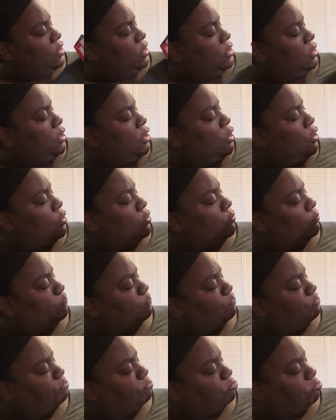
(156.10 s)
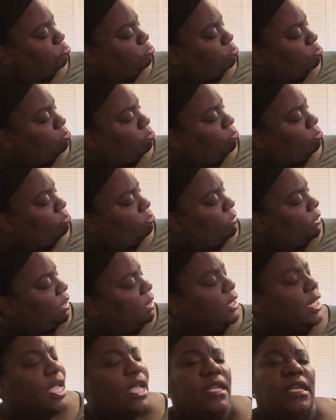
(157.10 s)
so
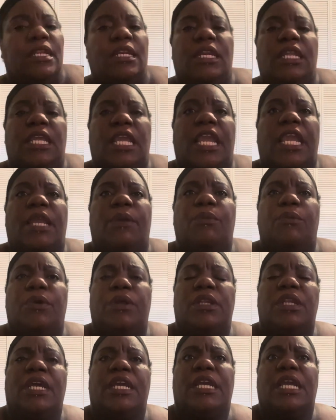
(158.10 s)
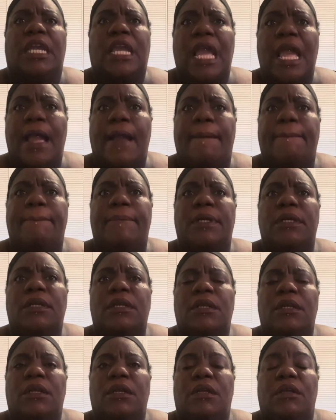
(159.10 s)
yeah and then it came with like a cap
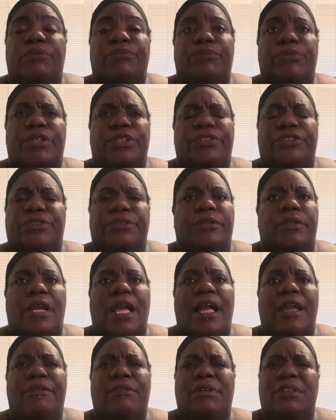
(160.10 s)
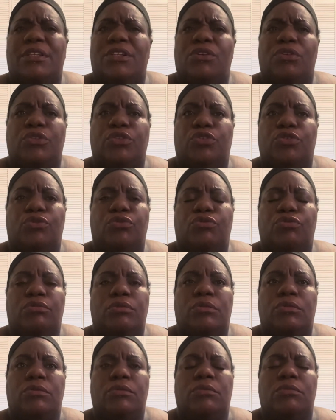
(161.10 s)
which I really don't do
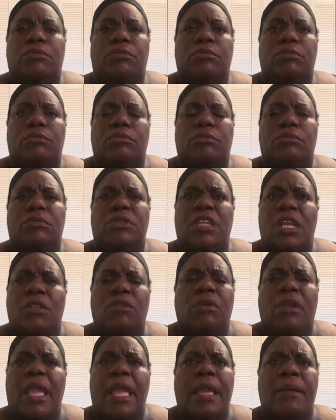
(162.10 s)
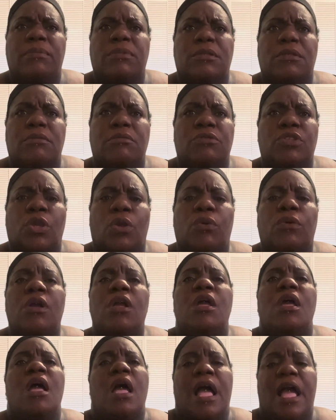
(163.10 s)
yellow caps. So
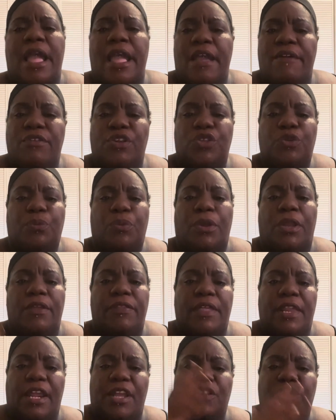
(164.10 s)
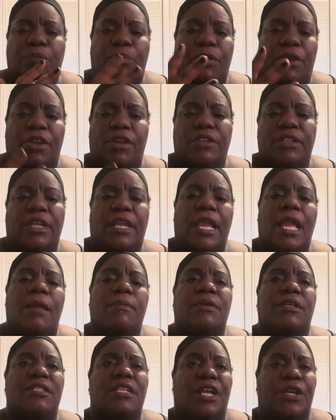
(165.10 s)
I have a spray that I spray on the
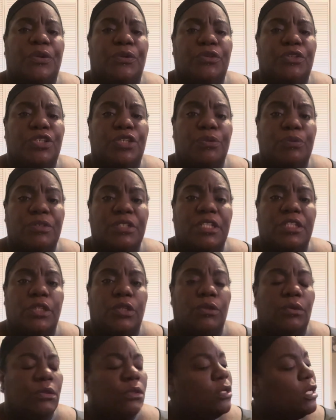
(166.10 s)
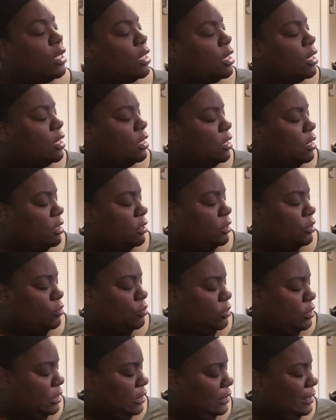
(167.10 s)
cap because I know she was a little, a
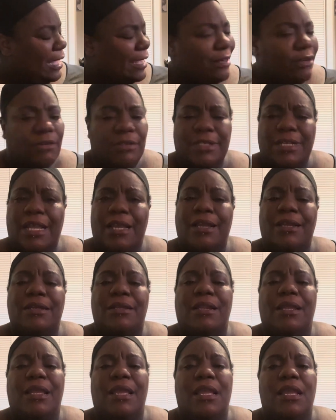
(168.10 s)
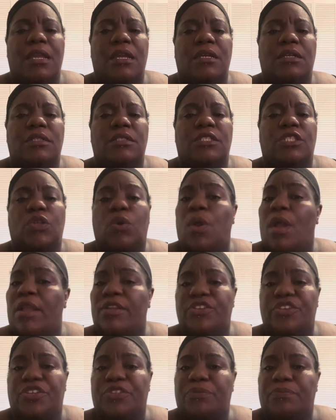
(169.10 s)
little on the lighter side. And so I
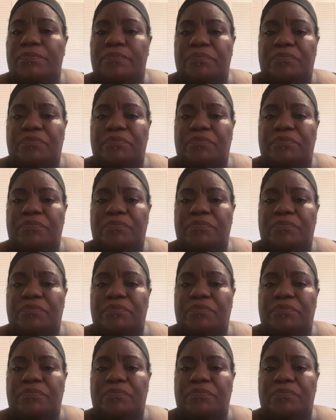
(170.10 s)
just